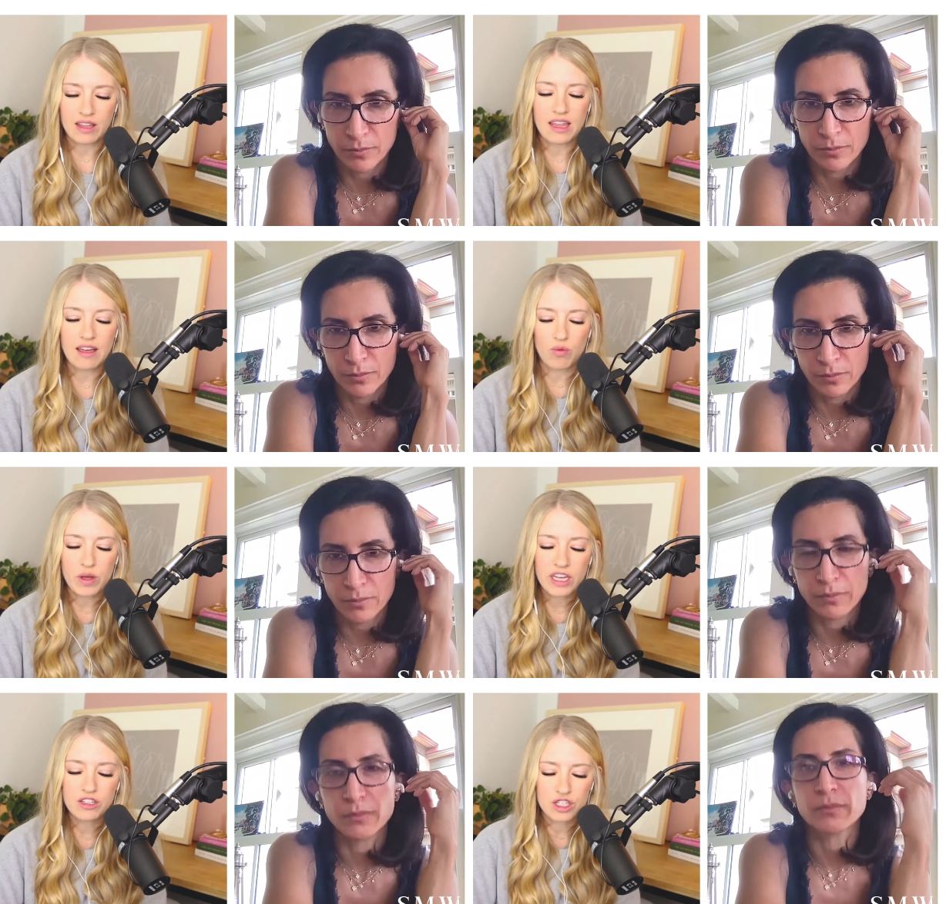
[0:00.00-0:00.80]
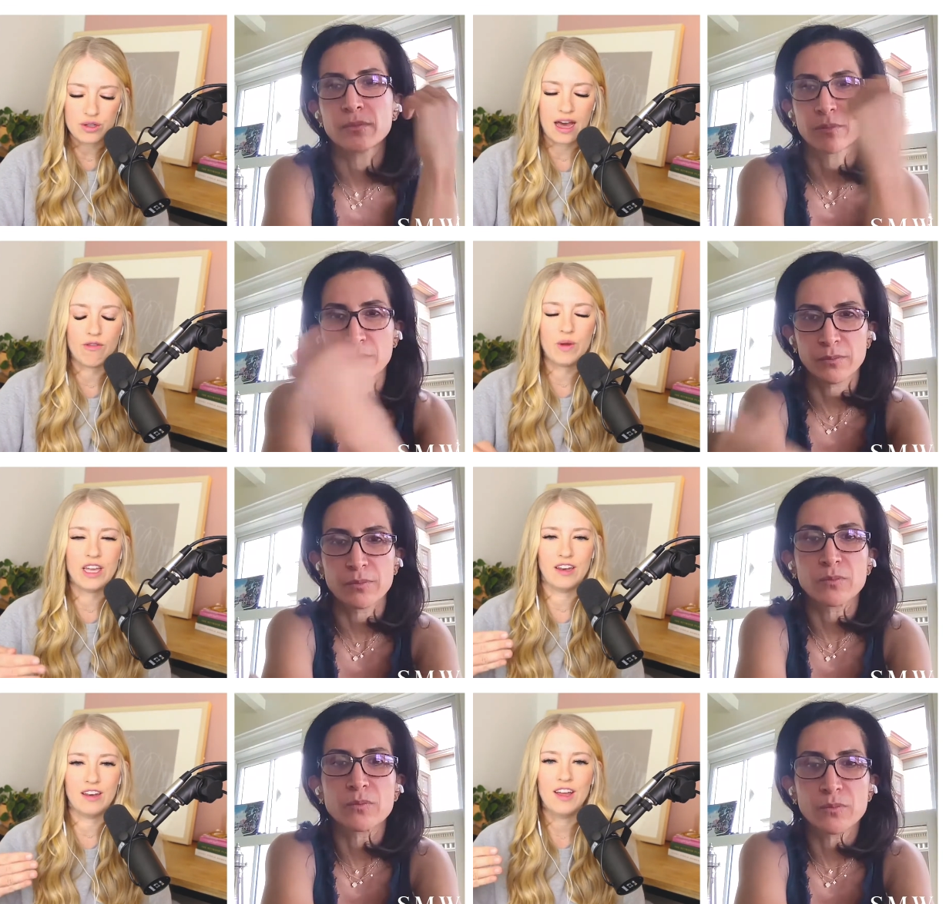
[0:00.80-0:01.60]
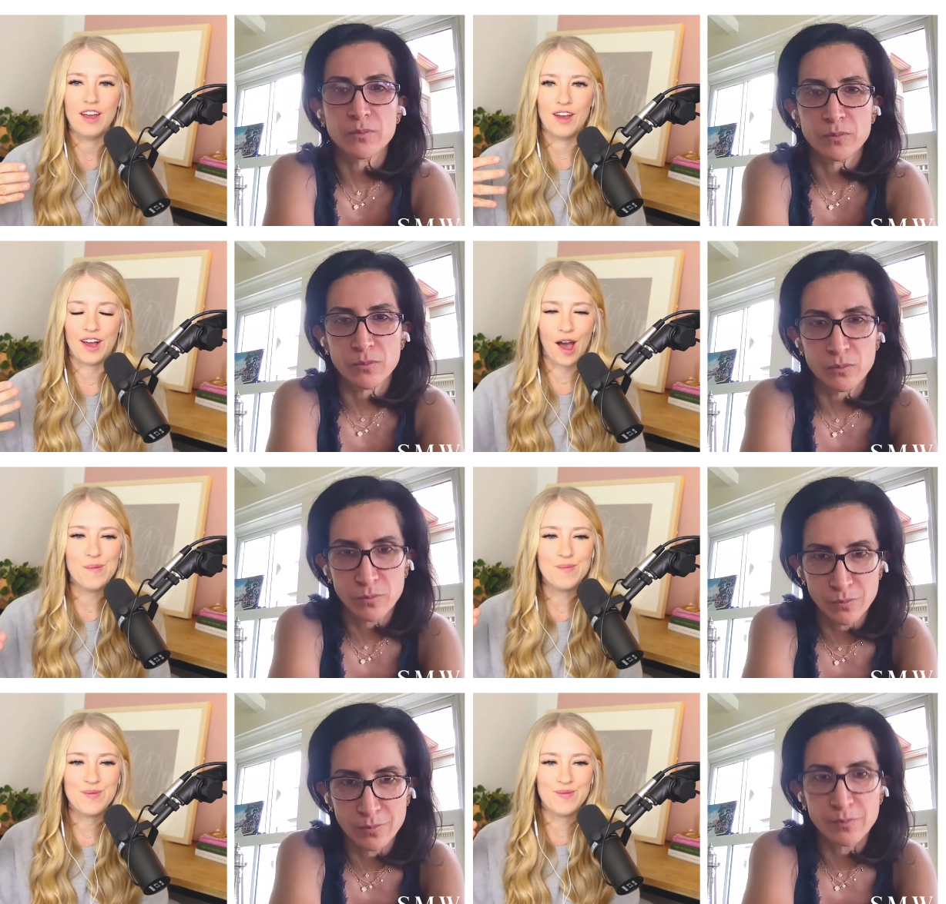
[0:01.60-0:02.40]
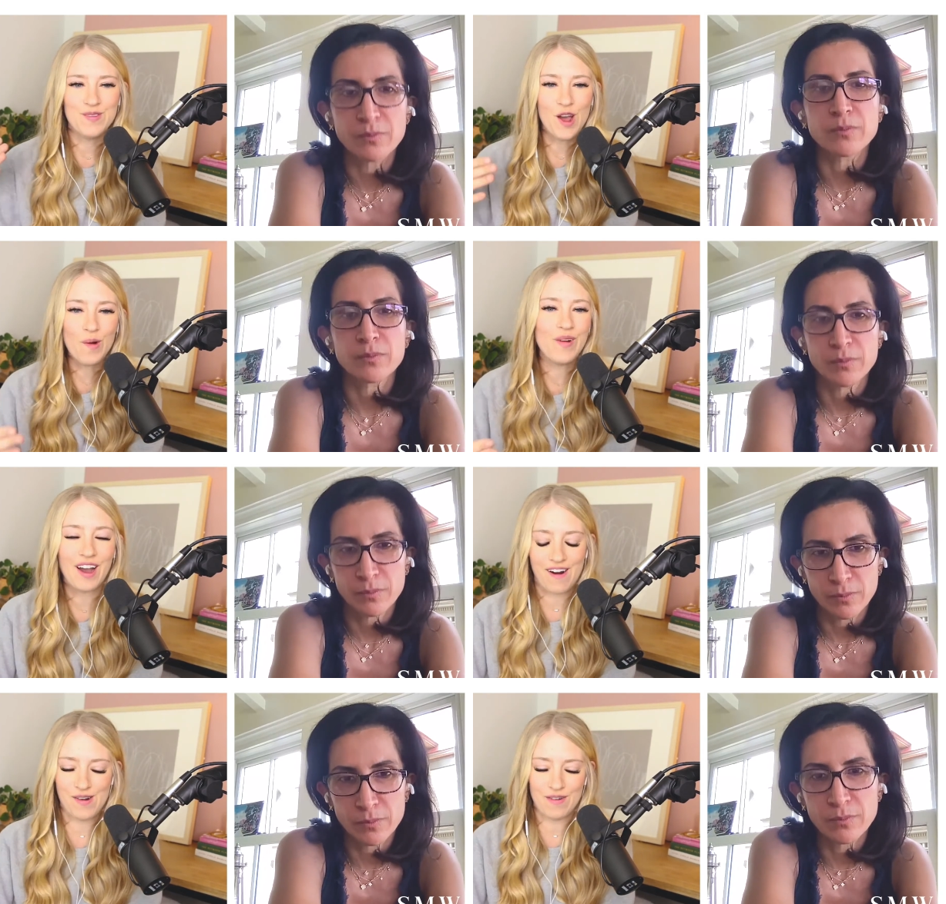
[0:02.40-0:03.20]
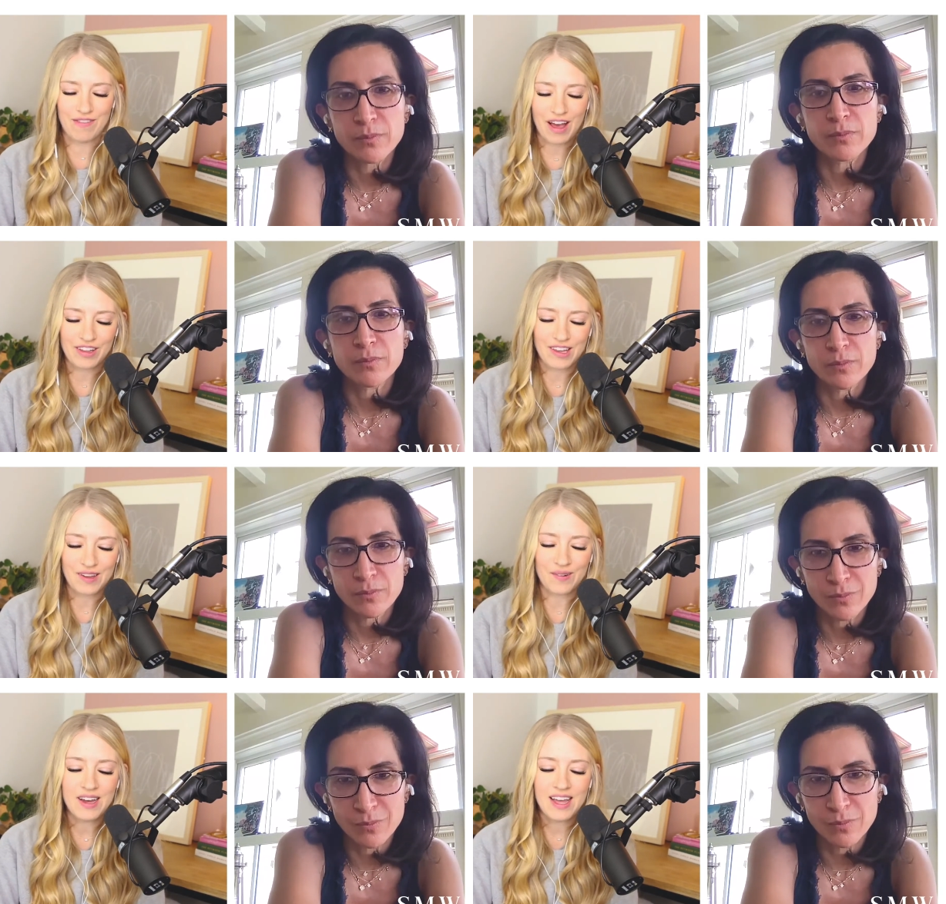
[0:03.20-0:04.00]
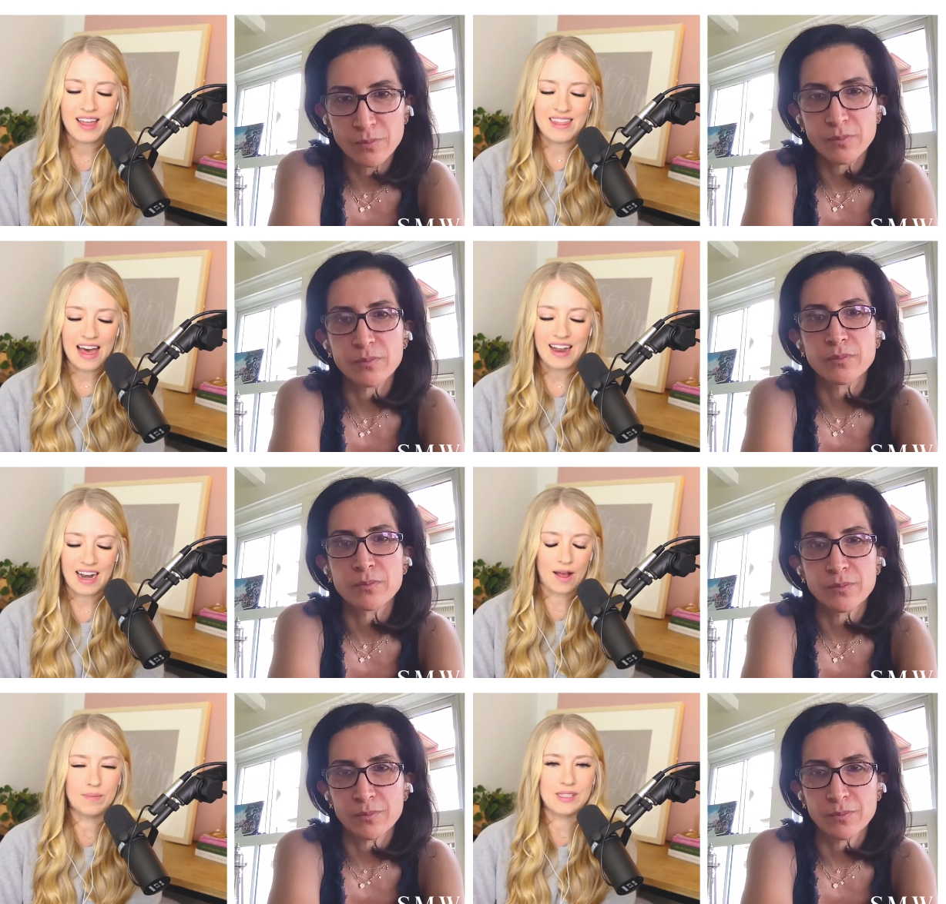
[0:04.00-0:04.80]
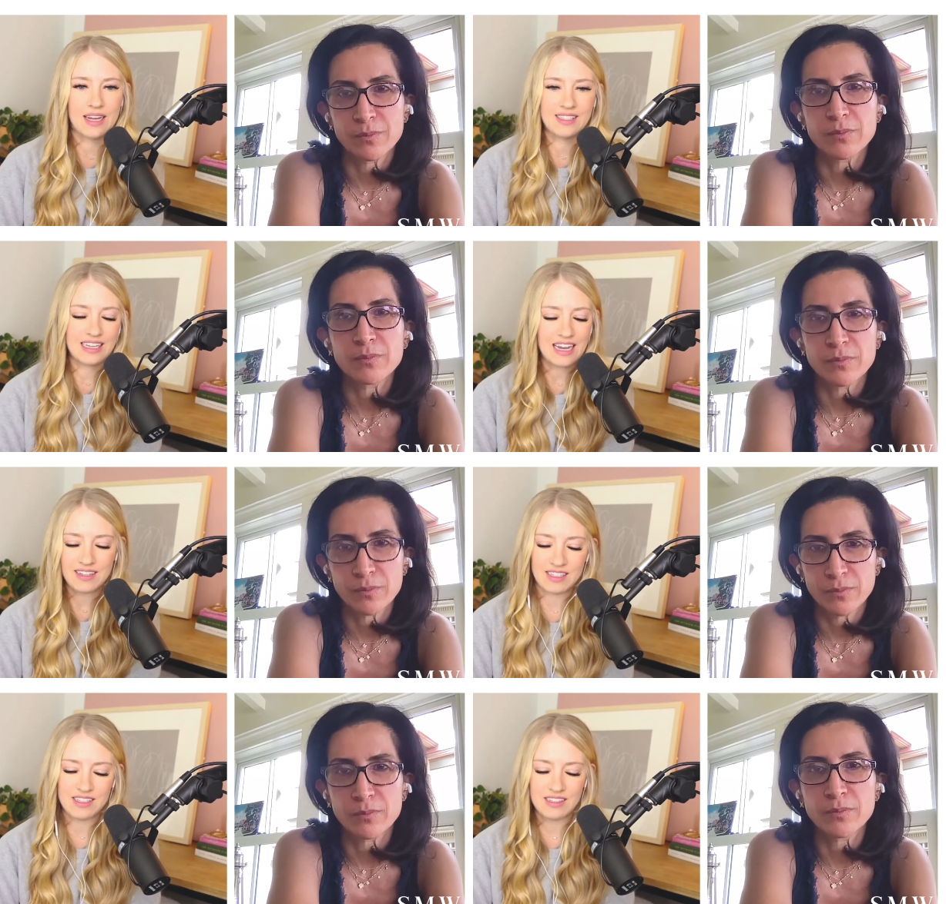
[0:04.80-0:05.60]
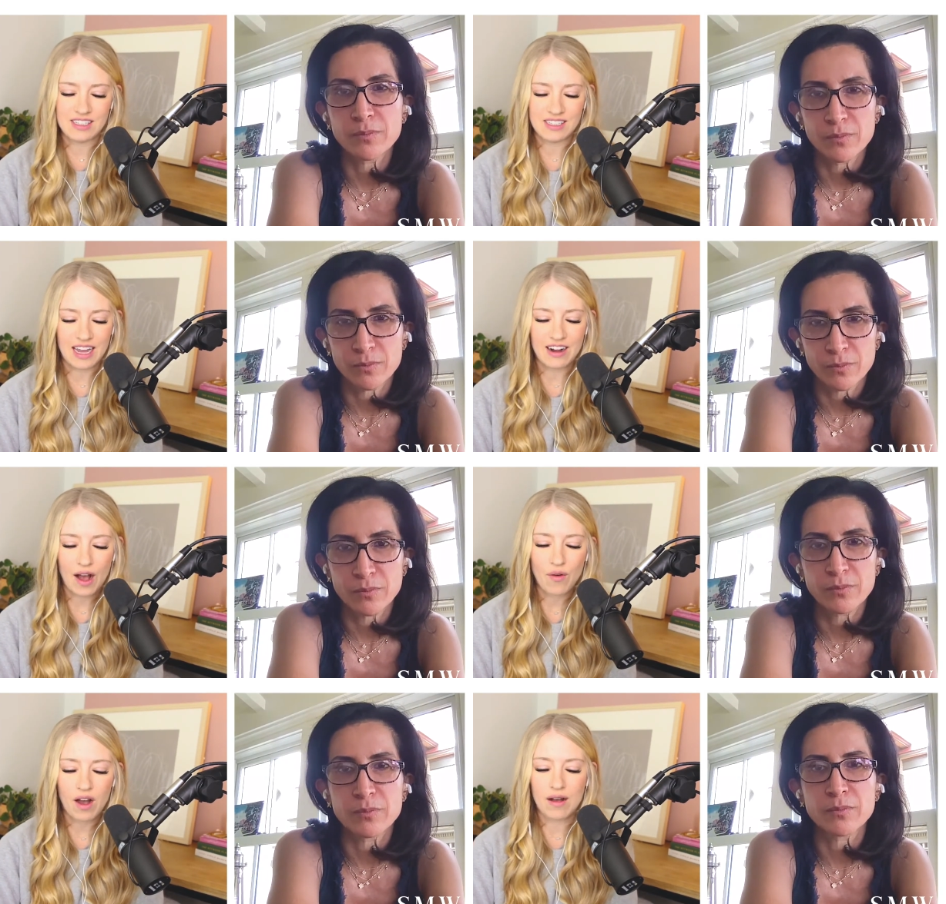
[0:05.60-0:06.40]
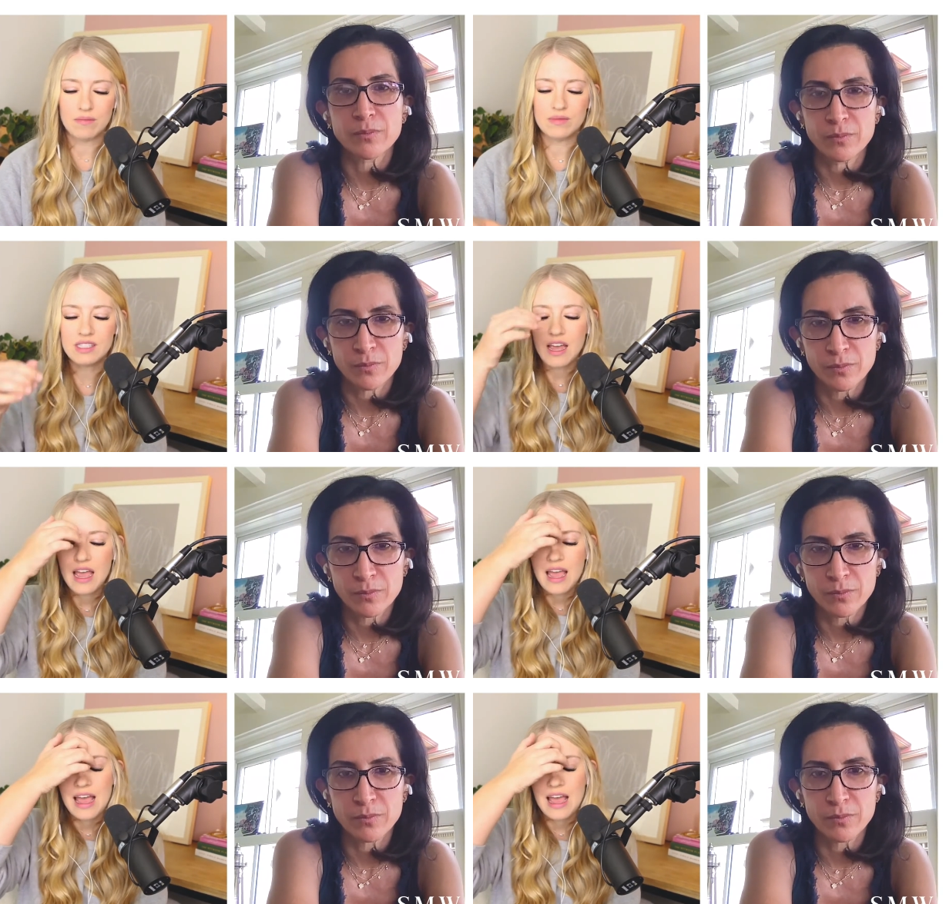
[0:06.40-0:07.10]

Speaker 1: Like if we can do that, if we can come knowing our own value, that helps us get to desired outcomes.